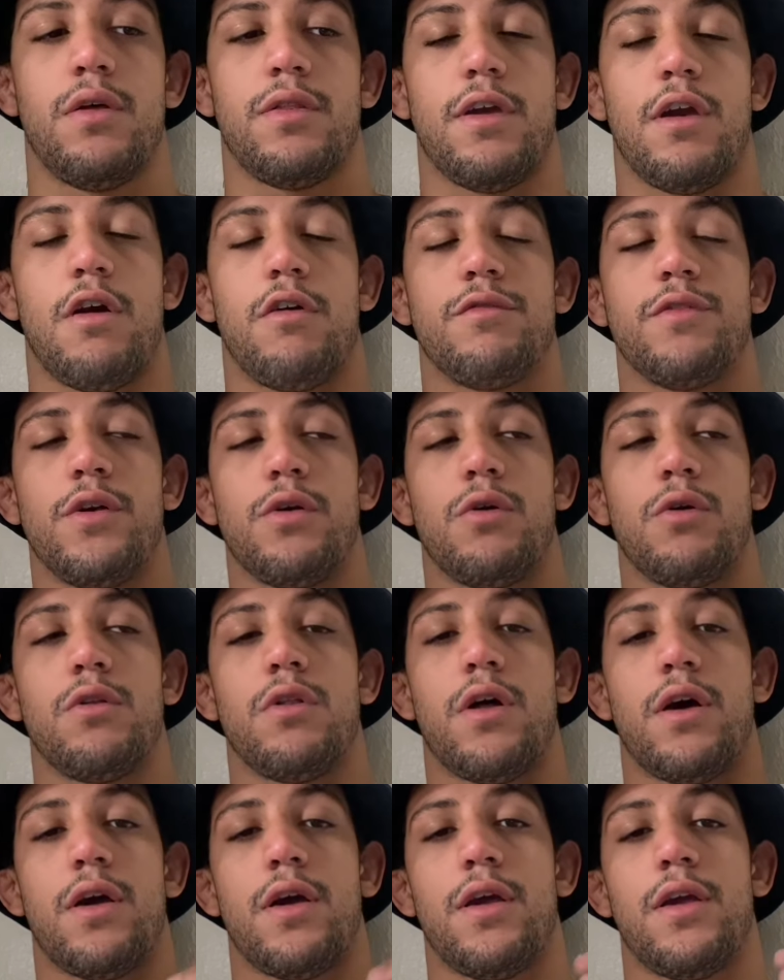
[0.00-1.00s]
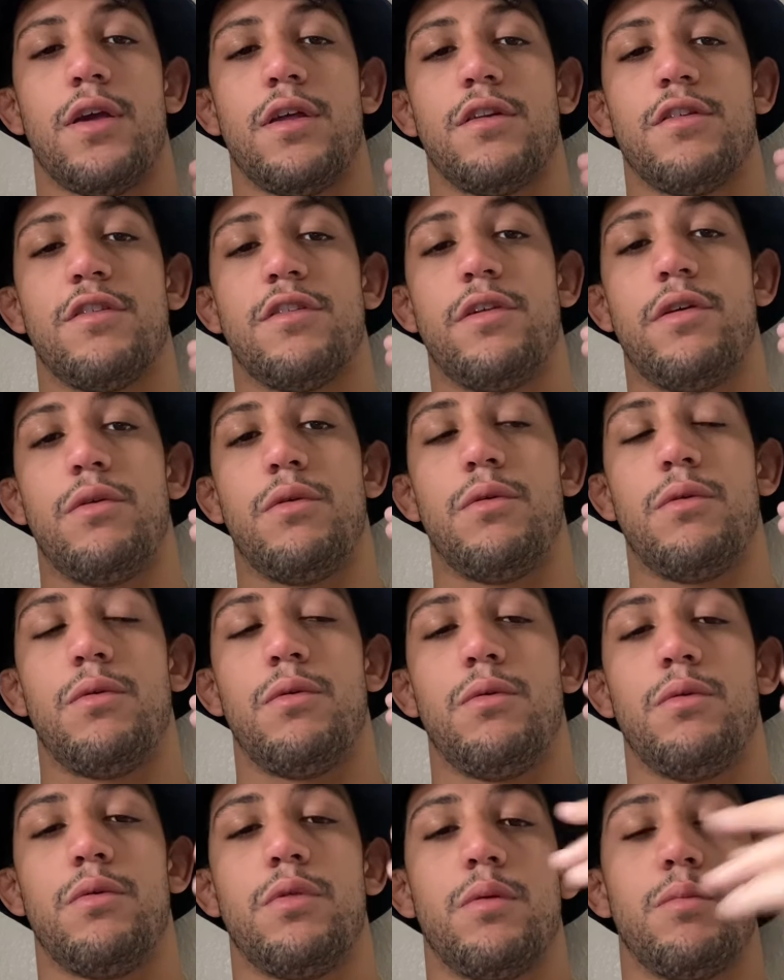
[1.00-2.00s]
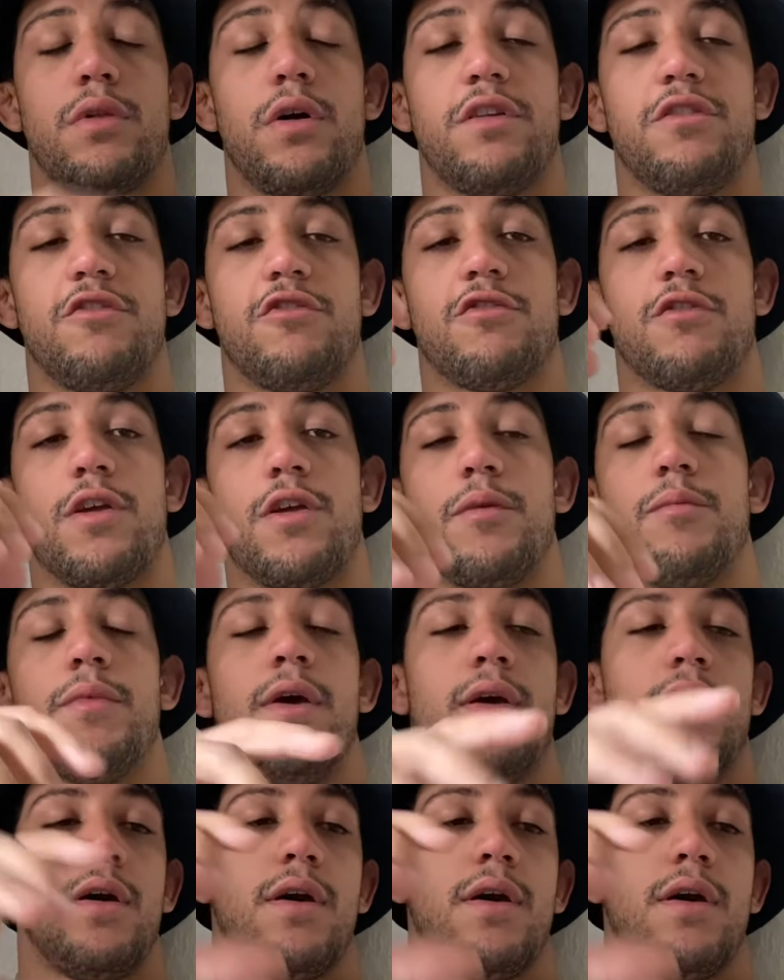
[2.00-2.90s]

the alveoli into the bloodstream.